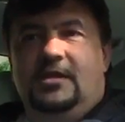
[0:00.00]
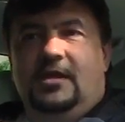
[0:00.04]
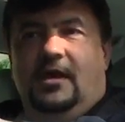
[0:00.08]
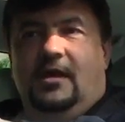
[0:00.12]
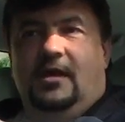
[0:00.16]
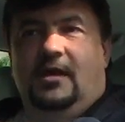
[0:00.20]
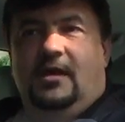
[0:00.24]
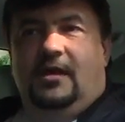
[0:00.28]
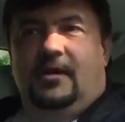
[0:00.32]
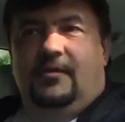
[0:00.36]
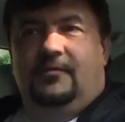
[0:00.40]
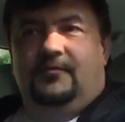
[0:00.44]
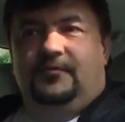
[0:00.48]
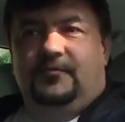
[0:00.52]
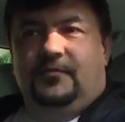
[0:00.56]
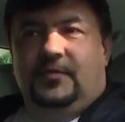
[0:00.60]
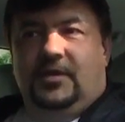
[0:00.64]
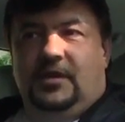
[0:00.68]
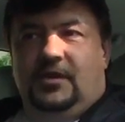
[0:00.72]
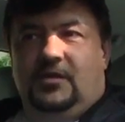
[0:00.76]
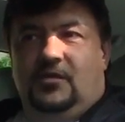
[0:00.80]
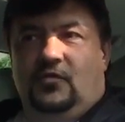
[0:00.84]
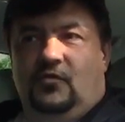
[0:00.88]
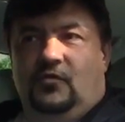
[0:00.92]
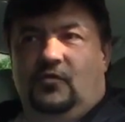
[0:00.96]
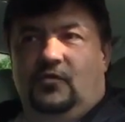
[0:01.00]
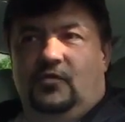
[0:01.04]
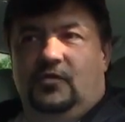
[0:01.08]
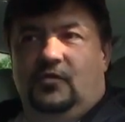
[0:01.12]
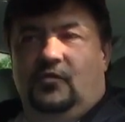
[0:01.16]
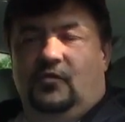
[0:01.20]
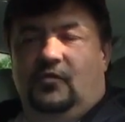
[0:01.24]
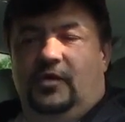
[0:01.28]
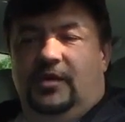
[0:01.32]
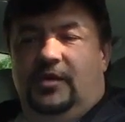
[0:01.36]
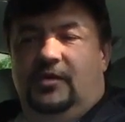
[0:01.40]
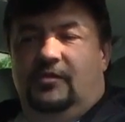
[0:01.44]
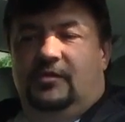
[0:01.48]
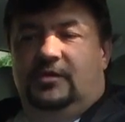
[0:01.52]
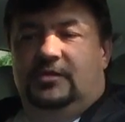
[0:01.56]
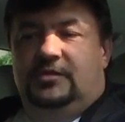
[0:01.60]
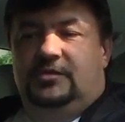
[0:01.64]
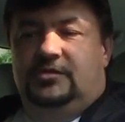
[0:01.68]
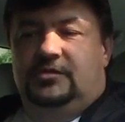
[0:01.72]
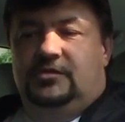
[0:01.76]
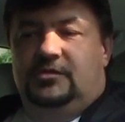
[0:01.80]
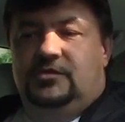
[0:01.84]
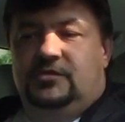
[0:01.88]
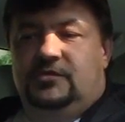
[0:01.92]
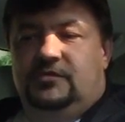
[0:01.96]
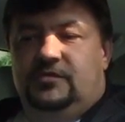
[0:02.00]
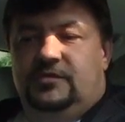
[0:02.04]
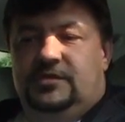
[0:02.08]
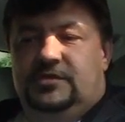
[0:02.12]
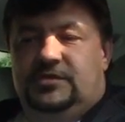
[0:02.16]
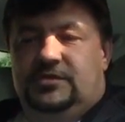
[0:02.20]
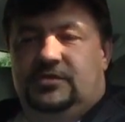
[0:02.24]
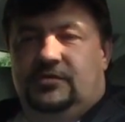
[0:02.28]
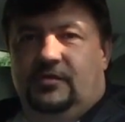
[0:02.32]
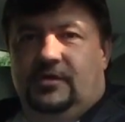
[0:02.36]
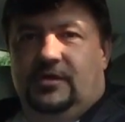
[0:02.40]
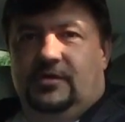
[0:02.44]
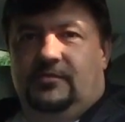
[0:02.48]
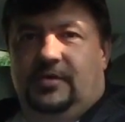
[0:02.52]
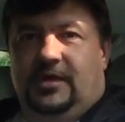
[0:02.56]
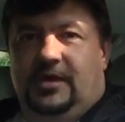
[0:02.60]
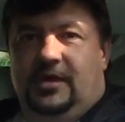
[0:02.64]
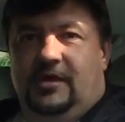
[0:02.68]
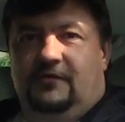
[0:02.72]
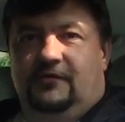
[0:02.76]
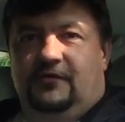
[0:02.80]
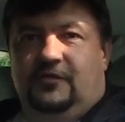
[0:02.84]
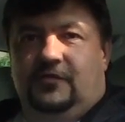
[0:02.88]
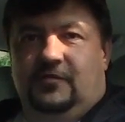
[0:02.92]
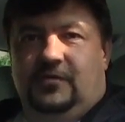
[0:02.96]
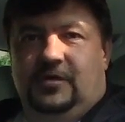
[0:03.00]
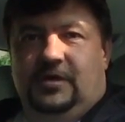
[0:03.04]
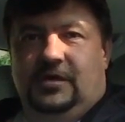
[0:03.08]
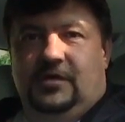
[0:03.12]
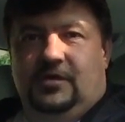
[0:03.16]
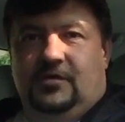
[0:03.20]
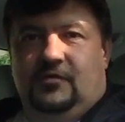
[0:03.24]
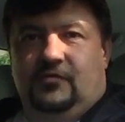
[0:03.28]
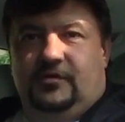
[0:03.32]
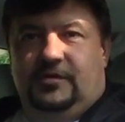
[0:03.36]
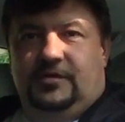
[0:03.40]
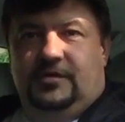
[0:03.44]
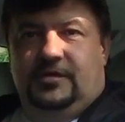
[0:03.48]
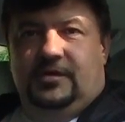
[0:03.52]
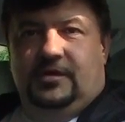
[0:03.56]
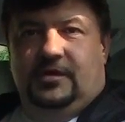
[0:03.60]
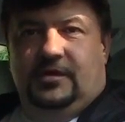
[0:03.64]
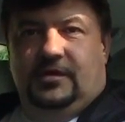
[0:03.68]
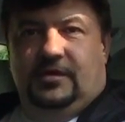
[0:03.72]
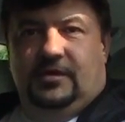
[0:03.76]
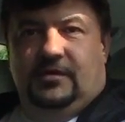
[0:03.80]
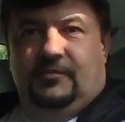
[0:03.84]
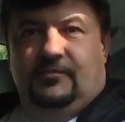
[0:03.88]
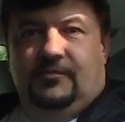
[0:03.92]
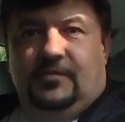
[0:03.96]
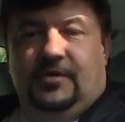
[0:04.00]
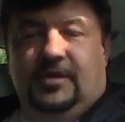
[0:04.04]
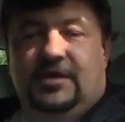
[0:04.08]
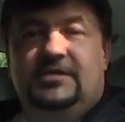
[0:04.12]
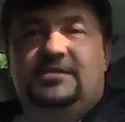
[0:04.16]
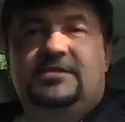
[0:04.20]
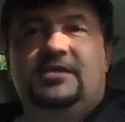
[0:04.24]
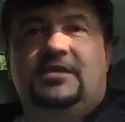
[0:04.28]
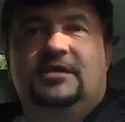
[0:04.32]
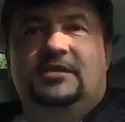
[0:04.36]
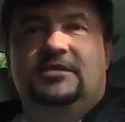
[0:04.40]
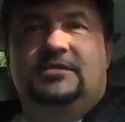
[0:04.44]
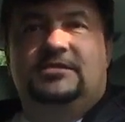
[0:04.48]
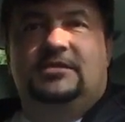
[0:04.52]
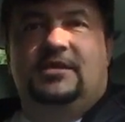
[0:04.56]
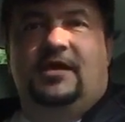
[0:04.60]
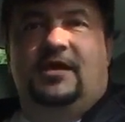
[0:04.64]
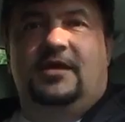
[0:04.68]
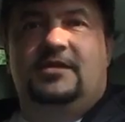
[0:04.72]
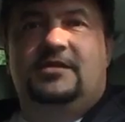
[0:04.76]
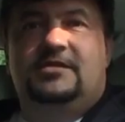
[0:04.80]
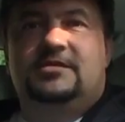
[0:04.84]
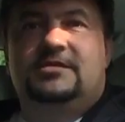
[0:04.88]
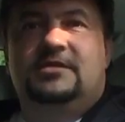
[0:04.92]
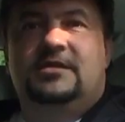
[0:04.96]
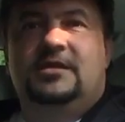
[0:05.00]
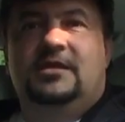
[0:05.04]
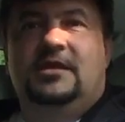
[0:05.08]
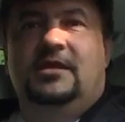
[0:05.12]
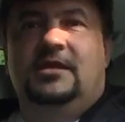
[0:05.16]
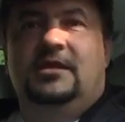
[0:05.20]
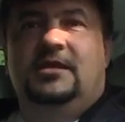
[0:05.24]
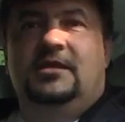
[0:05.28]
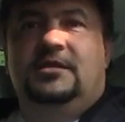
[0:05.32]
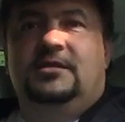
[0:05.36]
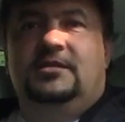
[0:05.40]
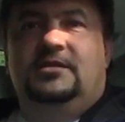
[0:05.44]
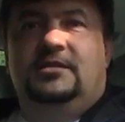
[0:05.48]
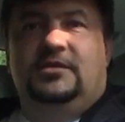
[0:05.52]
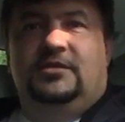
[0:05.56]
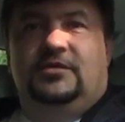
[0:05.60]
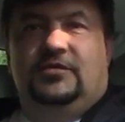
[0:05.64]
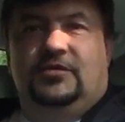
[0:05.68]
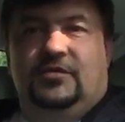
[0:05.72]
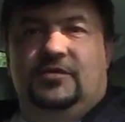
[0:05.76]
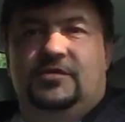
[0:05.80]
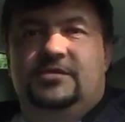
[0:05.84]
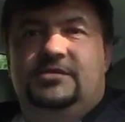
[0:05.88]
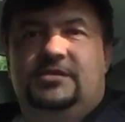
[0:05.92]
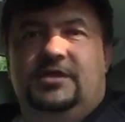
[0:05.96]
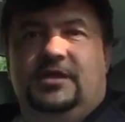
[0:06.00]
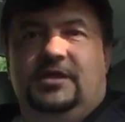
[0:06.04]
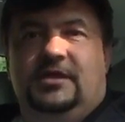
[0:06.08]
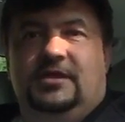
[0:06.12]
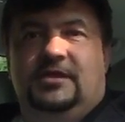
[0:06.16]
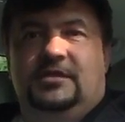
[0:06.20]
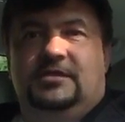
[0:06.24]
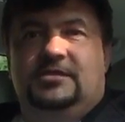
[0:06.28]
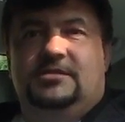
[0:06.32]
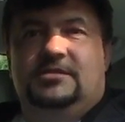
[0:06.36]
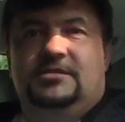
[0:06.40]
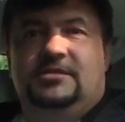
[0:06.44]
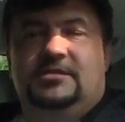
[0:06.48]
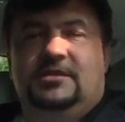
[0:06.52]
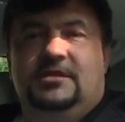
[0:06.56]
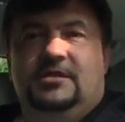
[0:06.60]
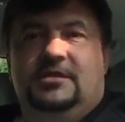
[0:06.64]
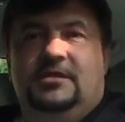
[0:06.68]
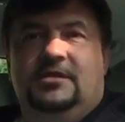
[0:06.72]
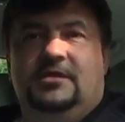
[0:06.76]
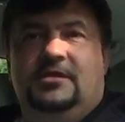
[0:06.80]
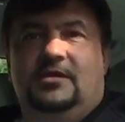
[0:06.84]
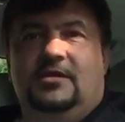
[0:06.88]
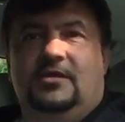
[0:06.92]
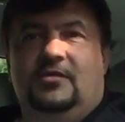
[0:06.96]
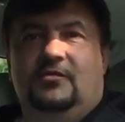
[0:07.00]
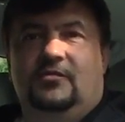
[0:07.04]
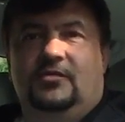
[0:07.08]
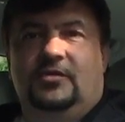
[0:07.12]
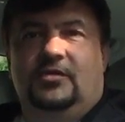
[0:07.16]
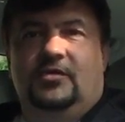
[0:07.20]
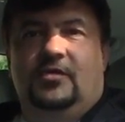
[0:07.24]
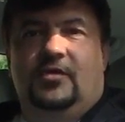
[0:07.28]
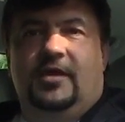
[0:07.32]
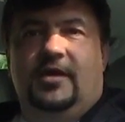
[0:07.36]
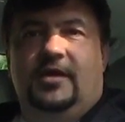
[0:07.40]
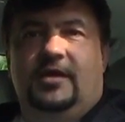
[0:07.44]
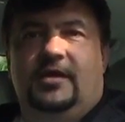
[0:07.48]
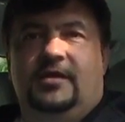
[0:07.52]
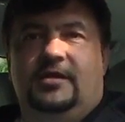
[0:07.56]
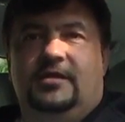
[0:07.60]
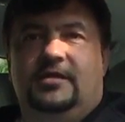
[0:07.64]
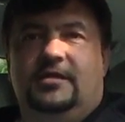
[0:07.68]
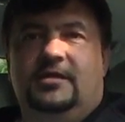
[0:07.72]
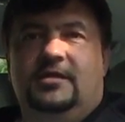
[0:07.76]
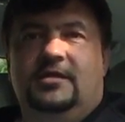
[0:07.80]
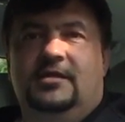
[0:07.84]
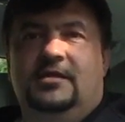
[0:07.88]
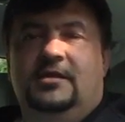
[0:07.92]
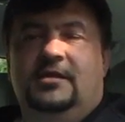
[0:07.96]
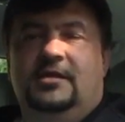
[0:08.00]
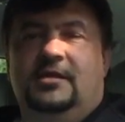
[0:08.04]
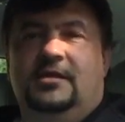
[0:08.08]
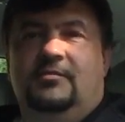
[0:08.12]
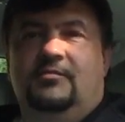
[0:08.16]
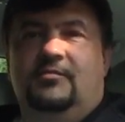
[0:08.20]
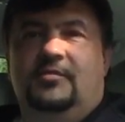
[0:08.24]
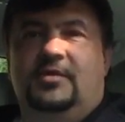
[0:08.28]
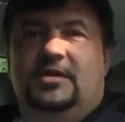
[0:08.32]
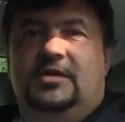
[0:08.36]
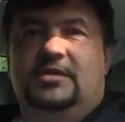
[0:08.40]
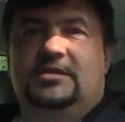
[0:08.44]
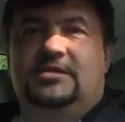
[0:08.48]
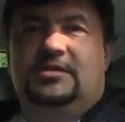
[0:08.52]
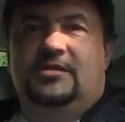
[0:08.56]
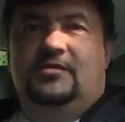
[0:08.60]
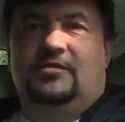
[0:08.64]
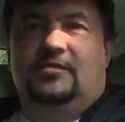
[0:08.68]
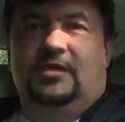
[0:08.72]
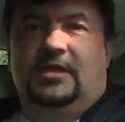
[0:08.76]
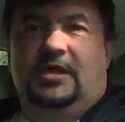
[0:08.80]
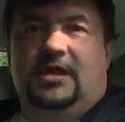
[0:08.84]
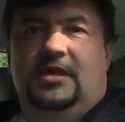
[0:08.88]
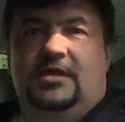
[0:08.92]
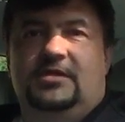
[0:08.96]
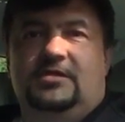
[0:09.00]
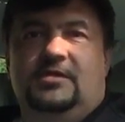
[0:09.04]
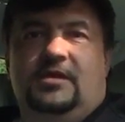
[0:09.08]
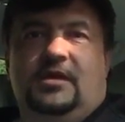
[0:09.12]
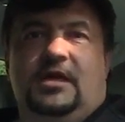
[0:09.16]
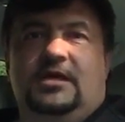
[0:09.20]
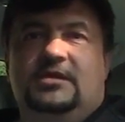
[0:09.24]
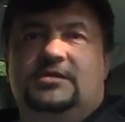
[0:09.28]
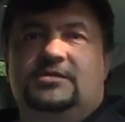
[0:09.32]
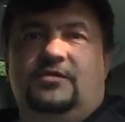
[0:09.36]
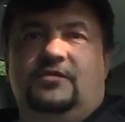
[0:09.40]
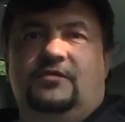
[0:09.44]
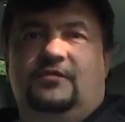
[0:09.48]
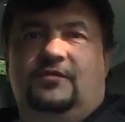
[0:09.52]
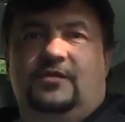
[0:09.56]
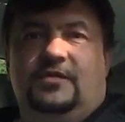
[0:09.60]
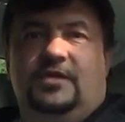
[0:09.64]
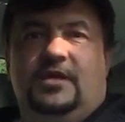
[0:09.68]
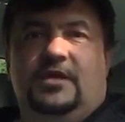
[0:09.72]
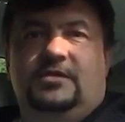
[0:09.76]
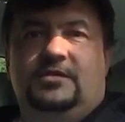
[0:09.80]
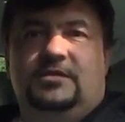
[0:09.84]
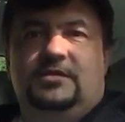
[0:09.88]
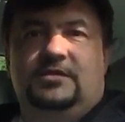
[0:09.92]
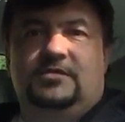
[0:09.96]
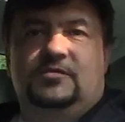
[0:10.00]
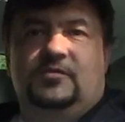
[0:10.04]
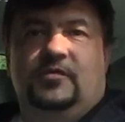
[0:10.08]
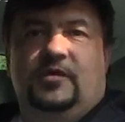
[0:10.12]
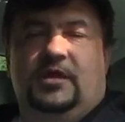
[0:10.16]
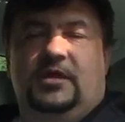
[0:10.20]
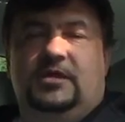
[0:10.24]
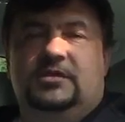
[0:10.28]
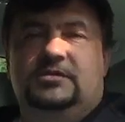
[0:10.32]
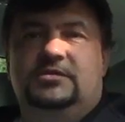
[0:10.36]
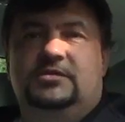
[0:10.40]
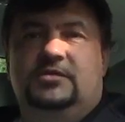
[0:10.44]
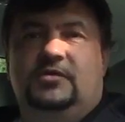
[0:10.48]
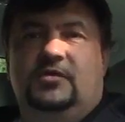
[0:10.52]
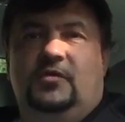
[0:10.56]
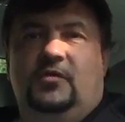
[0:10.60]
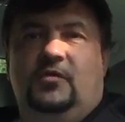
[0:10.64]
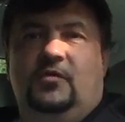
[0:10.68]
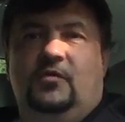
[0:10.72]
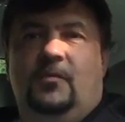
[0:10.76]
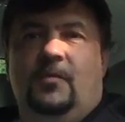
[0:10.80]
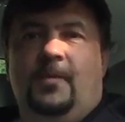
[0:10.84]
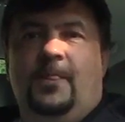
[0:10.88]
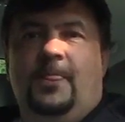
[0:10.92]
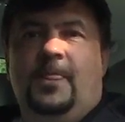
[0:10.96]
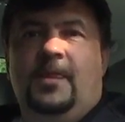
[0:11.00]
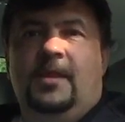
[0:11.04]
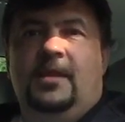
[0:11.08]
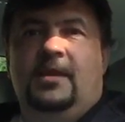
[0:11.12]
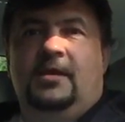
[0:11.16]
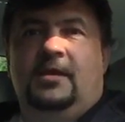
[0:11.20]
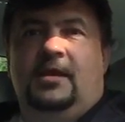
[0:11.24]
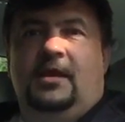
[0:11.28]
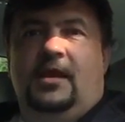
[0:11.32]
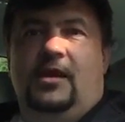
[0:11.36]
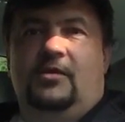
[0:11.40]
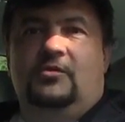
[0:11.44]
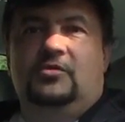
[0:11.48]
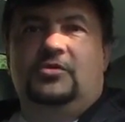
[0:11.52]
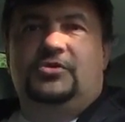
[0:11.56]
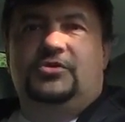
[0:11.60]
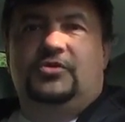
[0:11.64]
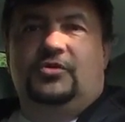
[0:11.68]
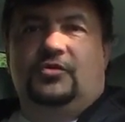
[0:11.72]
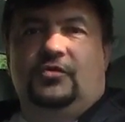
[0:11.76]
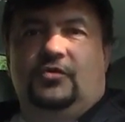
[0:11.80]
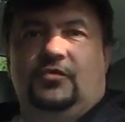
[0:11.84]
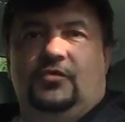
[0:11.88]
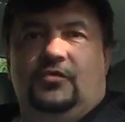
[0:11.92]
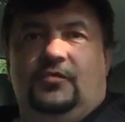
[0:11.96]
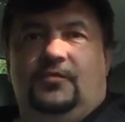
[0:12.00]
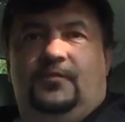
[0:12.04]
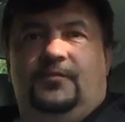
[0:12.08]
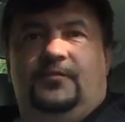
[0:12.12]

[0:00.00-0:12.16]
um, what you want to do is you want to become familiar with the bicycle signs, the turn signals with your hand, because they will ask you for that as well. So I will show you.